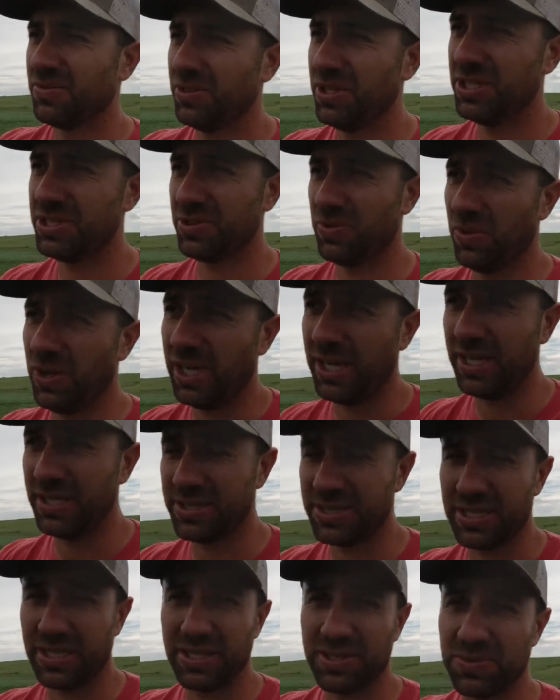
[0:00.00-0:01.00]
Reason why is
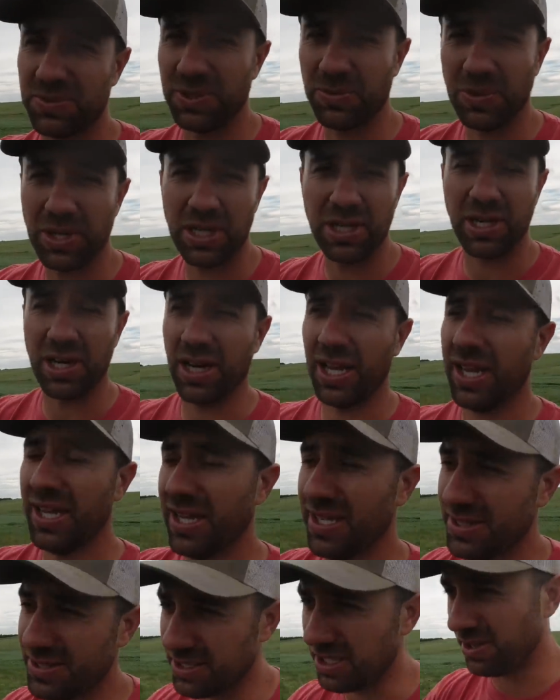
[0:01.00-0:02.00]
because we run our
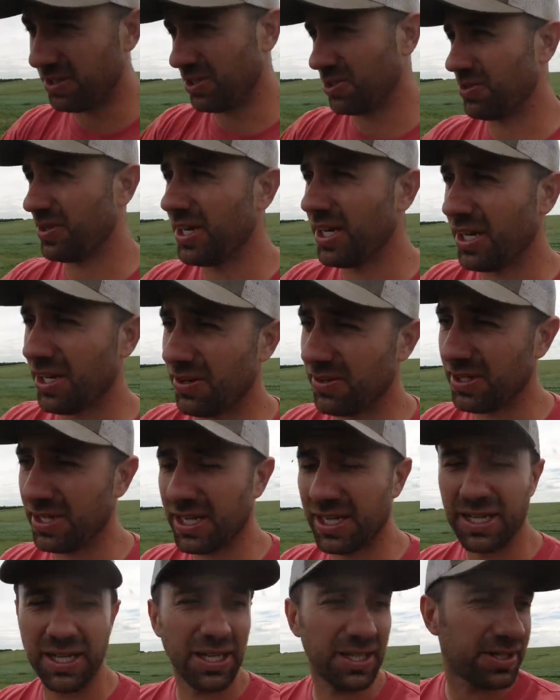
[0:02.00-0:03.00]
heads on the ground, and
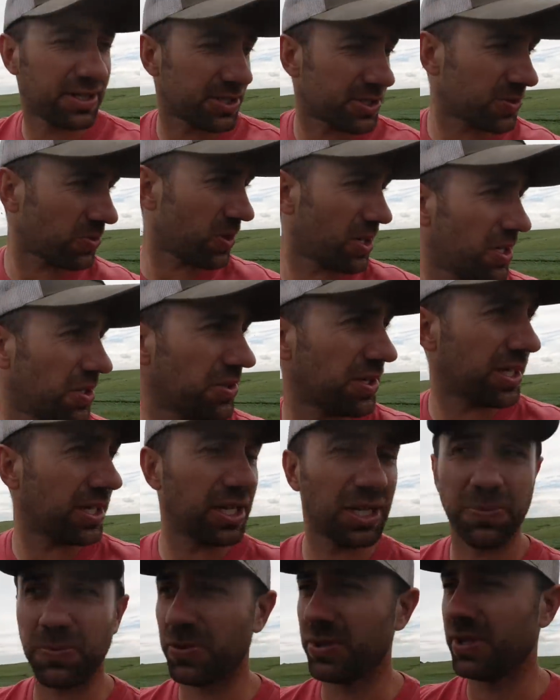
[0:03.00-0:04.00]
I'd hate to swallow that
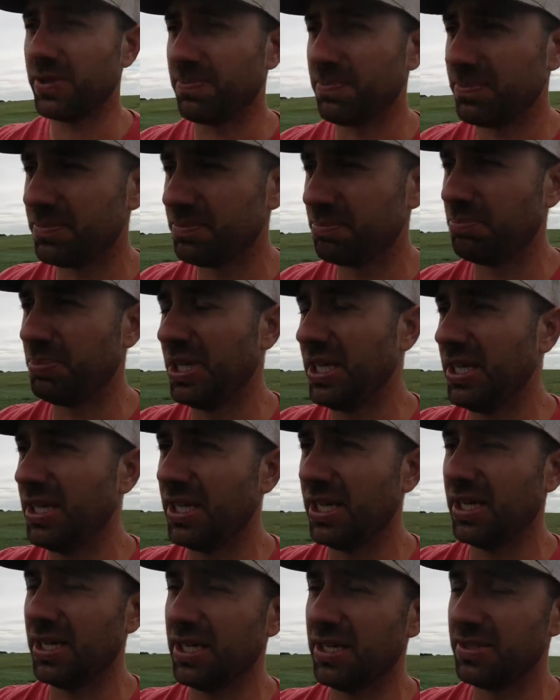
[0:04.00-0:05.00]
up with a bean
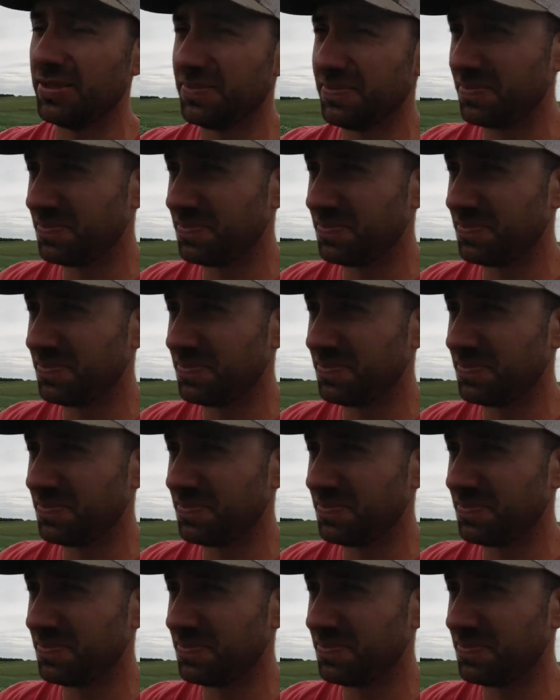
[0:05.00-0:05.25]
head.